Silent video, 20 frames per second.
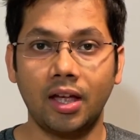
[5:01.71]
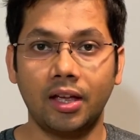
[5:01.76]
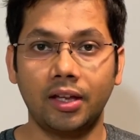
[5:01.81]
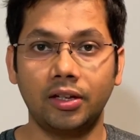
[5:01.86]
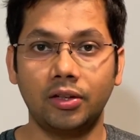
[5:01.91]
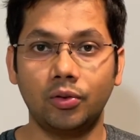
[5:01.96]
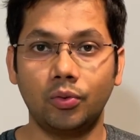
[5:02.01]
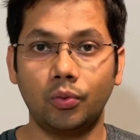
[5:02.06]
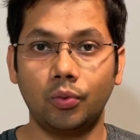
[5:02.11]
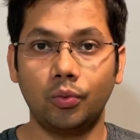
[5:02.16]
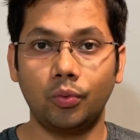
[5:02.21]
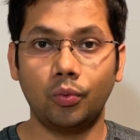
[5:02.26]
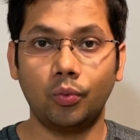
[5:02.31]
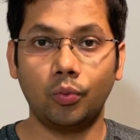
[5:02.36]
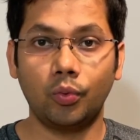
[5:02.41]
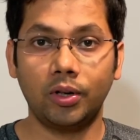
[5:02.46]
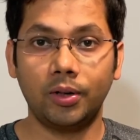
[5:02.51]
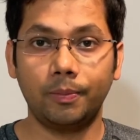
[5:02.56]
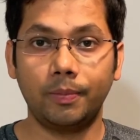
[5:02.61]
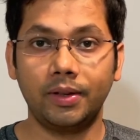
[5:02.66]
you
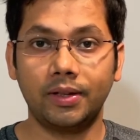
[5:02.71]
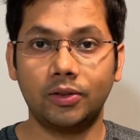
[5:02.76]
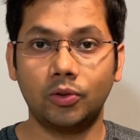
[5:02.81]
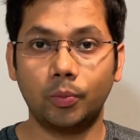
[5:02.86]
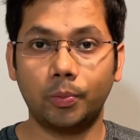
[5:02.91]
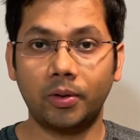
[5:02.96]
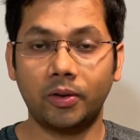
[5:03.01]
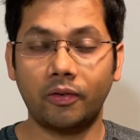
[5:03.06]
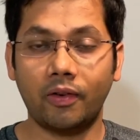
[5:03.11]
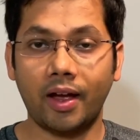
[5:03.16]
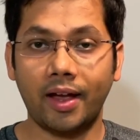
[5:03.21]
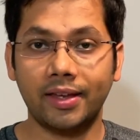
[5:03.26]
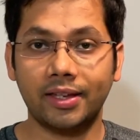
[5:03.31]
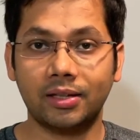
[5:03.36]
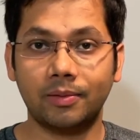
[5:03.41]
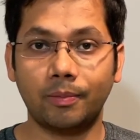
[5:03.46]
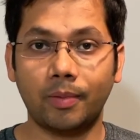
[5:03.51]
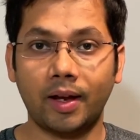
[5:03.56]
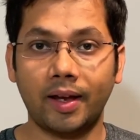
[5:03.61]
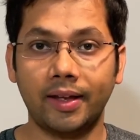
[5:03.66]
would be
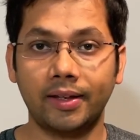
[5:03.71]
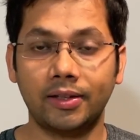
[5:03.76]
supervised by a